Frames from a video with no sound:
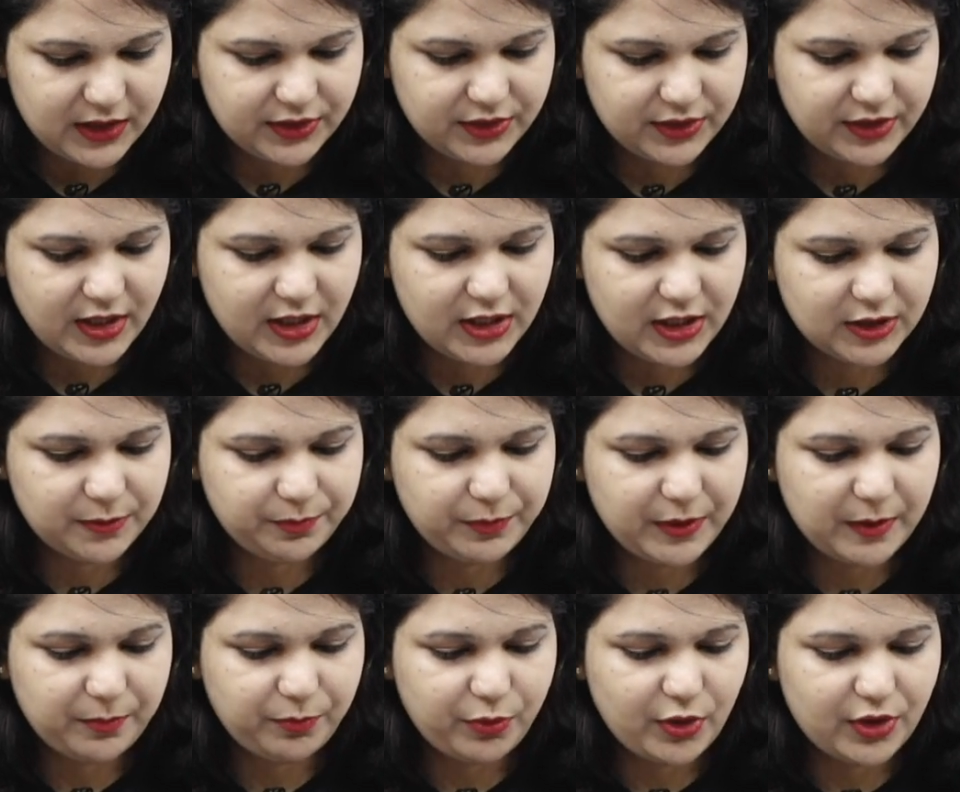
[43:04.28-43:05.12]
says
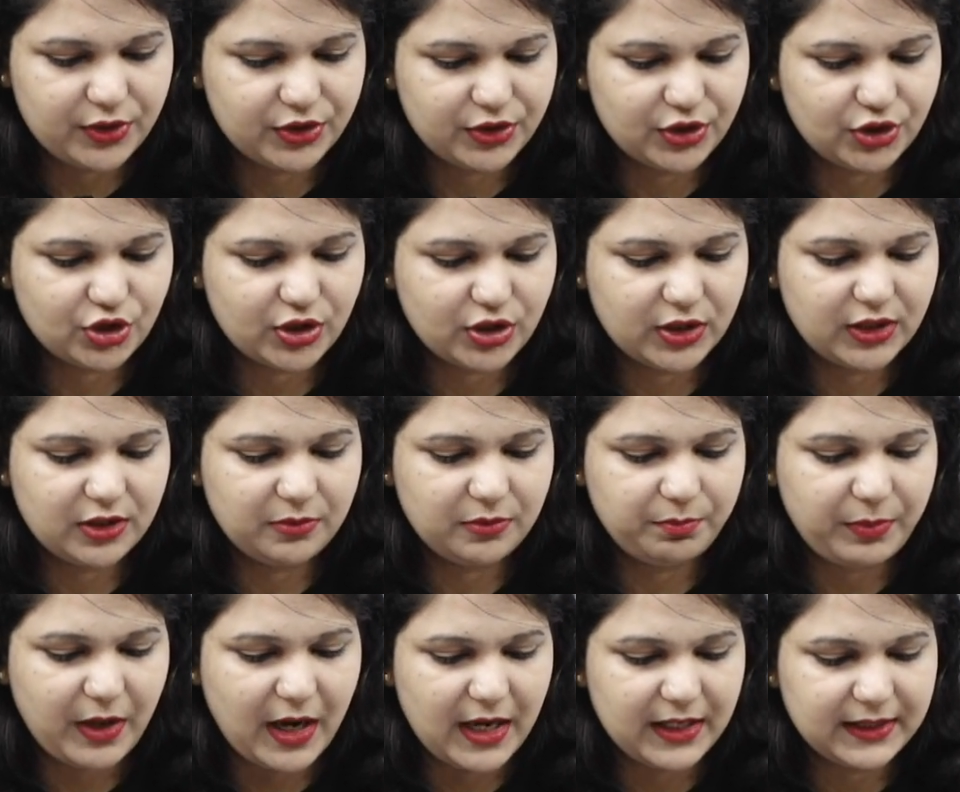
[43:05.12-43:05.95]
preposition
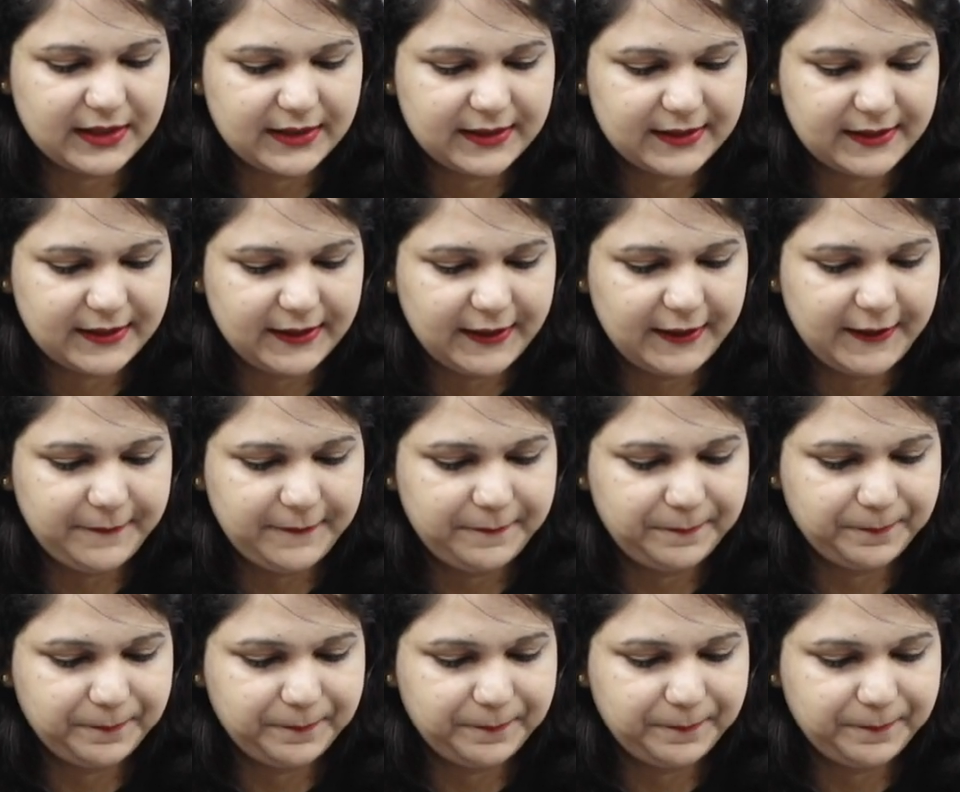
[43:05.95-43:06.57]
in part C.